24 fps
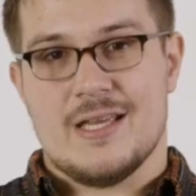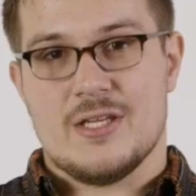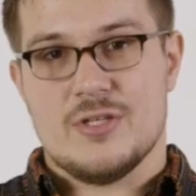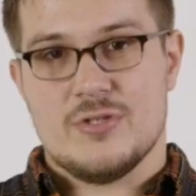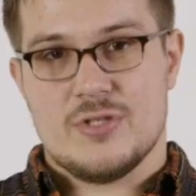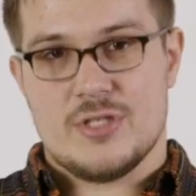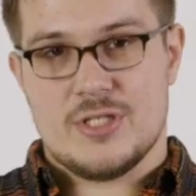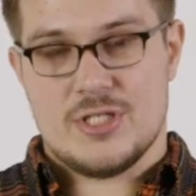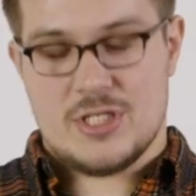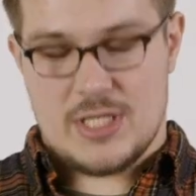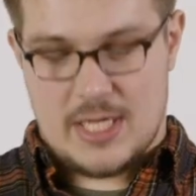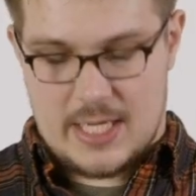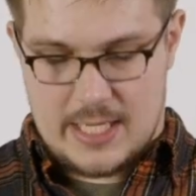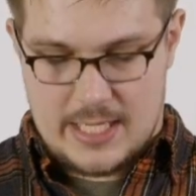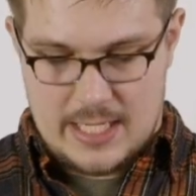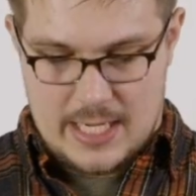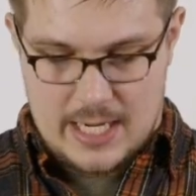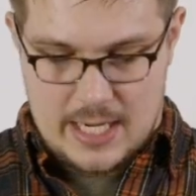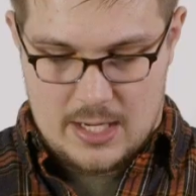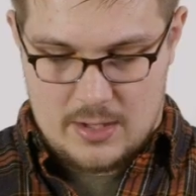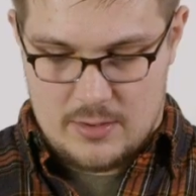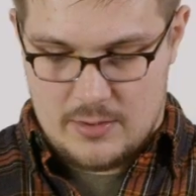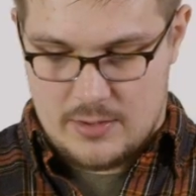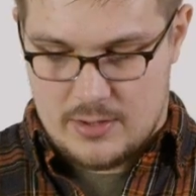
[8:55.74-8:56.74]
You should check it
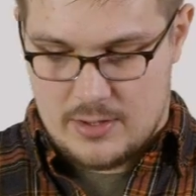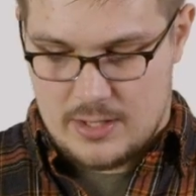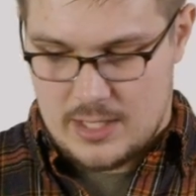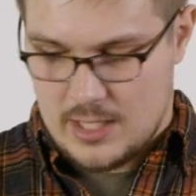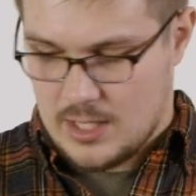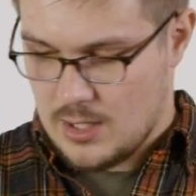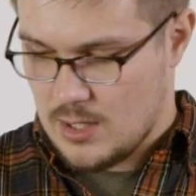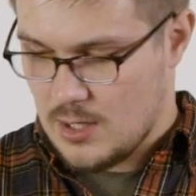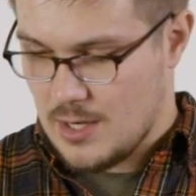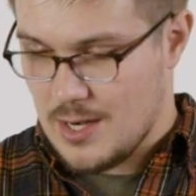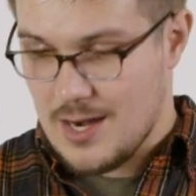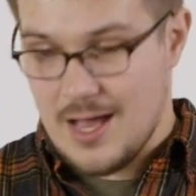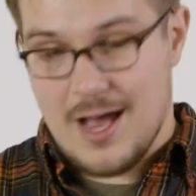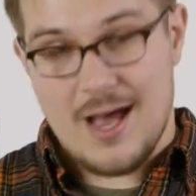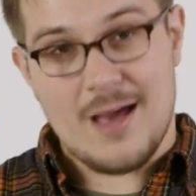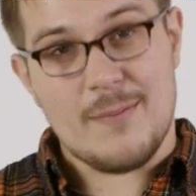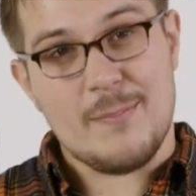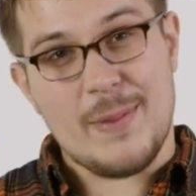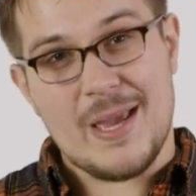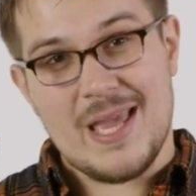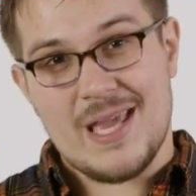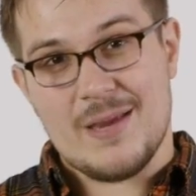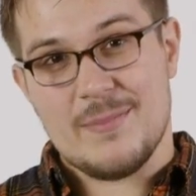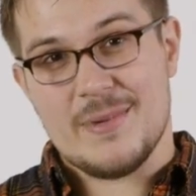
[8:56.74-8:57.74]
out. They're
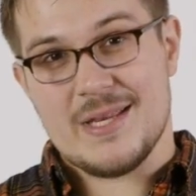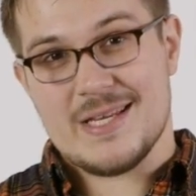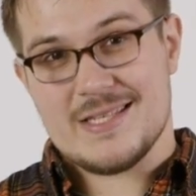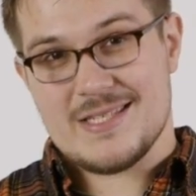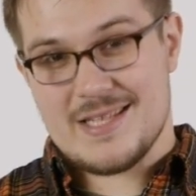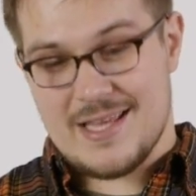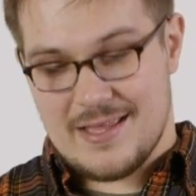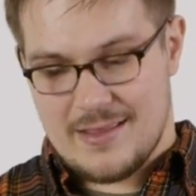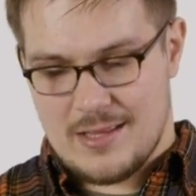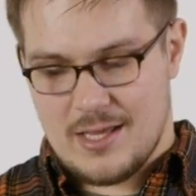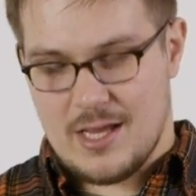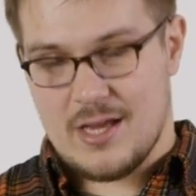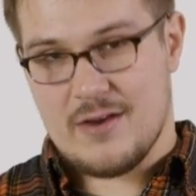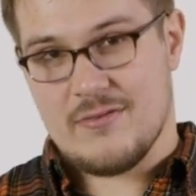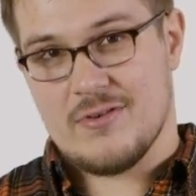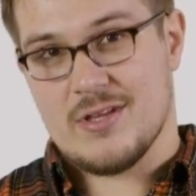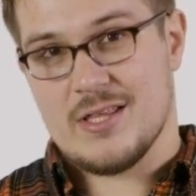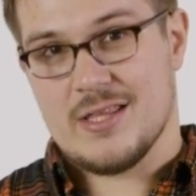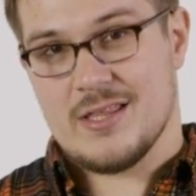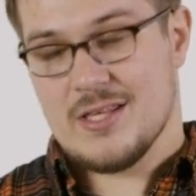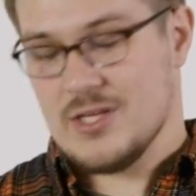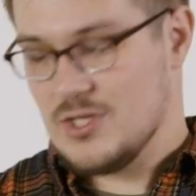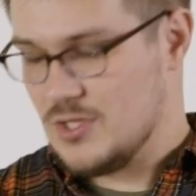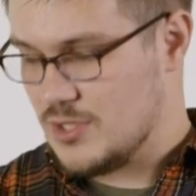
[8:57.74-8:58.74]
not paying me to say that. I
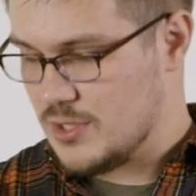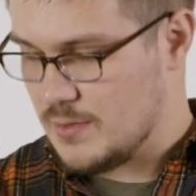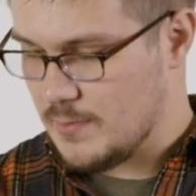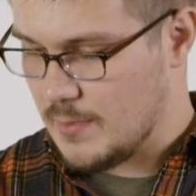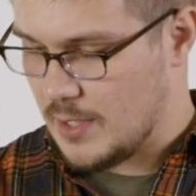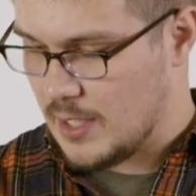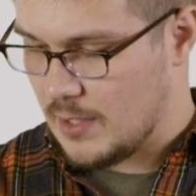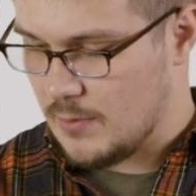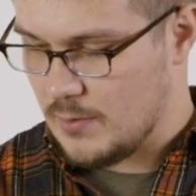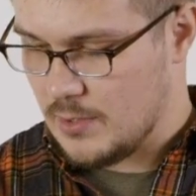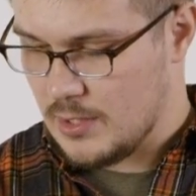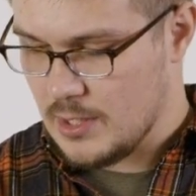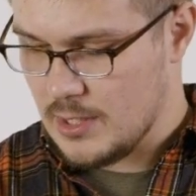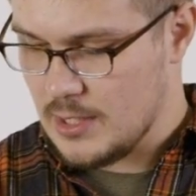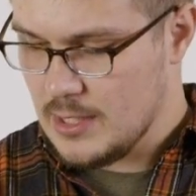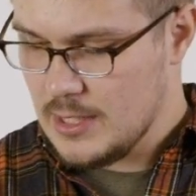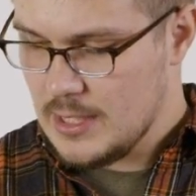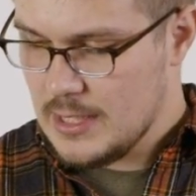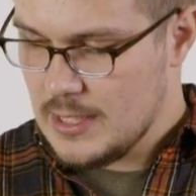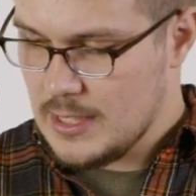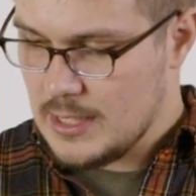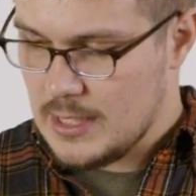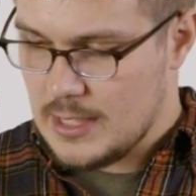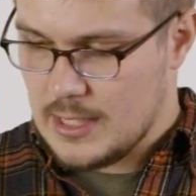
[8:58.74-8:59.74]
really think you should buy one
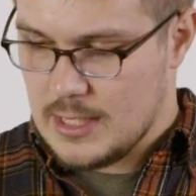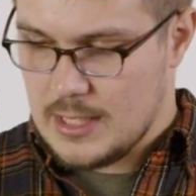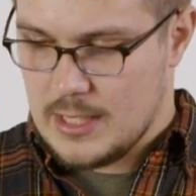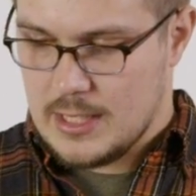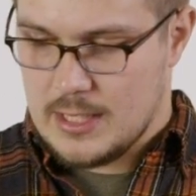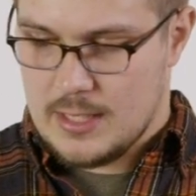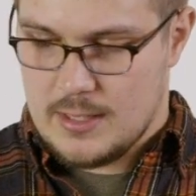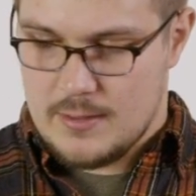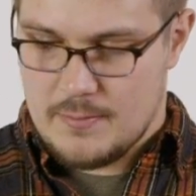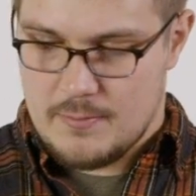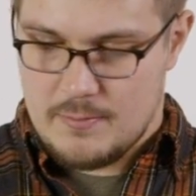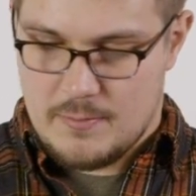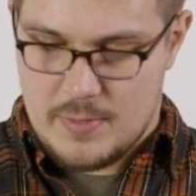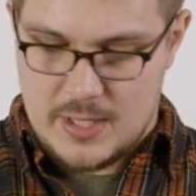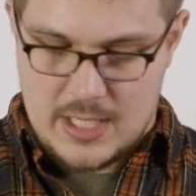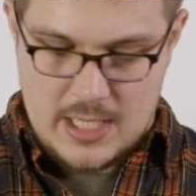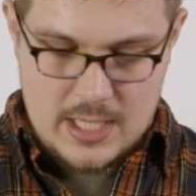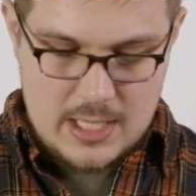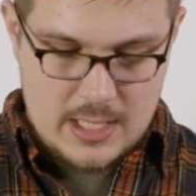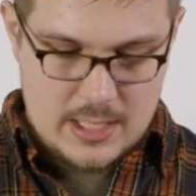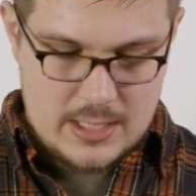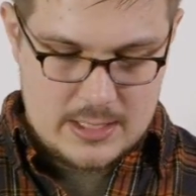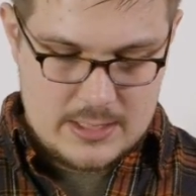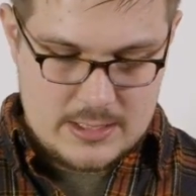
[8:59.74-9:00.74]

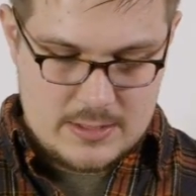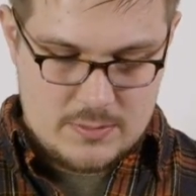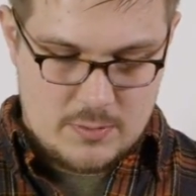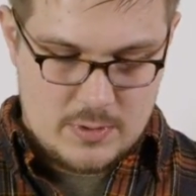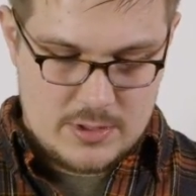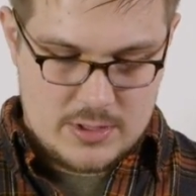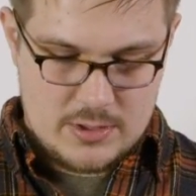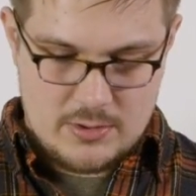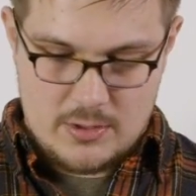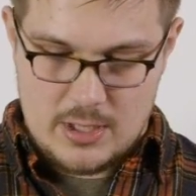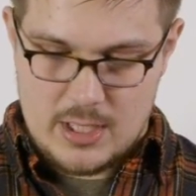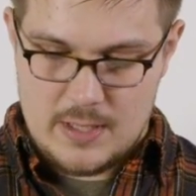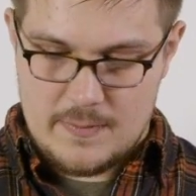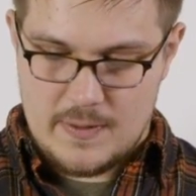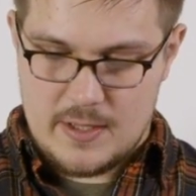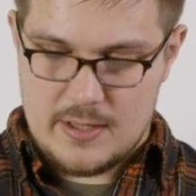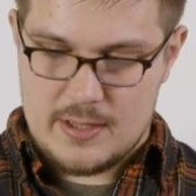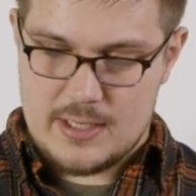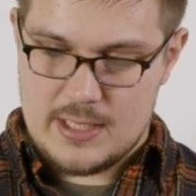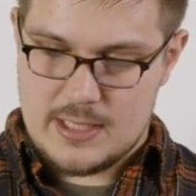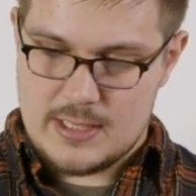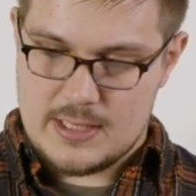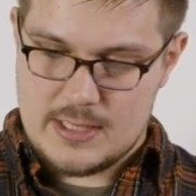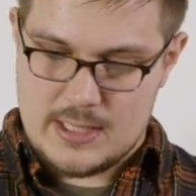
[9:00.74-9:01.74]
because what's great
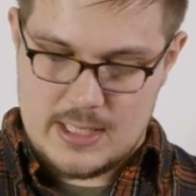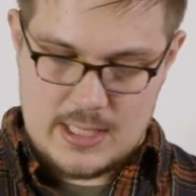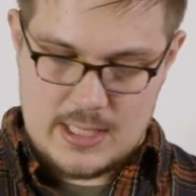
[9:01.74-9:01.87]
about this